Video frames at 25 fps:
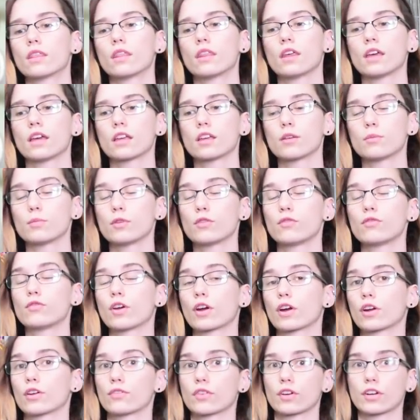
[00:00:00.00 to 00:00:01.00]
it can be
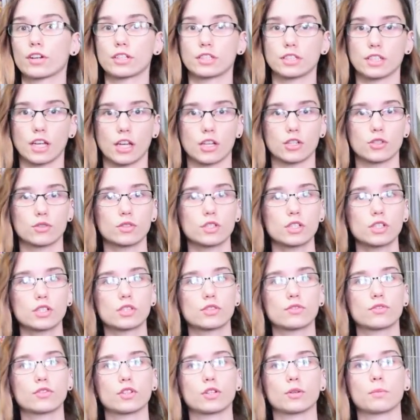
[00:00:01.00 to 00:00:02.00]
very, very
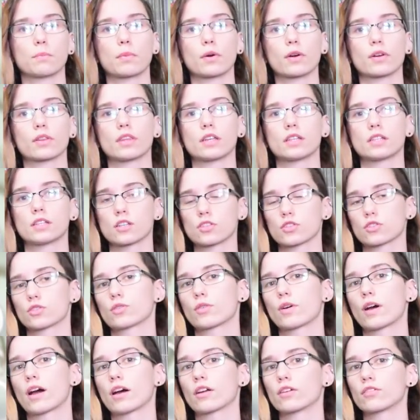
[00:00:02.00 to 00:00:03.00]
dangerous for a bird that doesn't
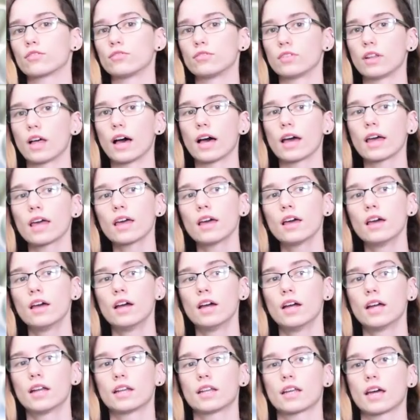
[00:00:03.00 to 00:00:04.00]
know how to fly
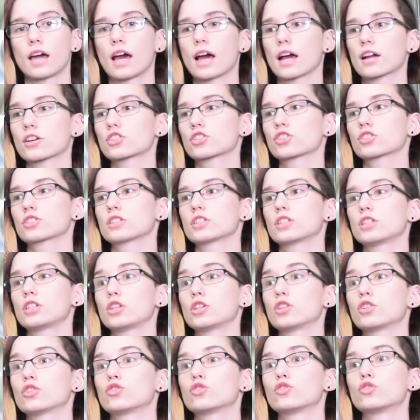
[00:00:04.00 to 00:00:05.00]
to
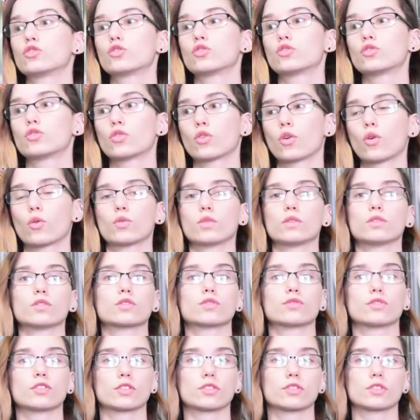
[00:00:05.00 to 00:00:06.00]
actually go those
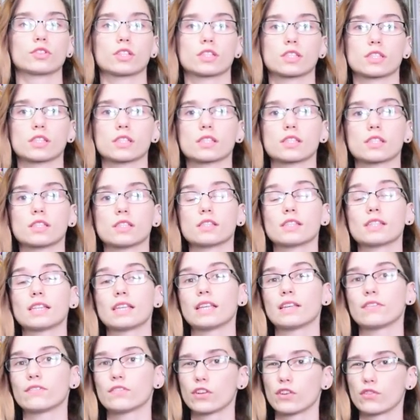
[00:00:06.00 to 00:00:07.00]
further distances,
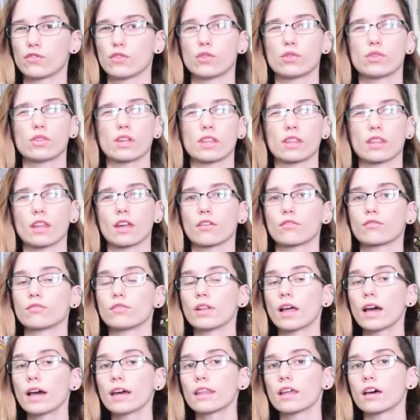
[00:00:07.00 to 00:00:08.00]
even if you think they can
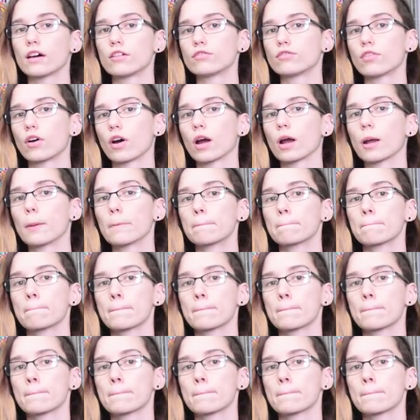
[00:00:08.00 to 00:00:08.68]
fly that far.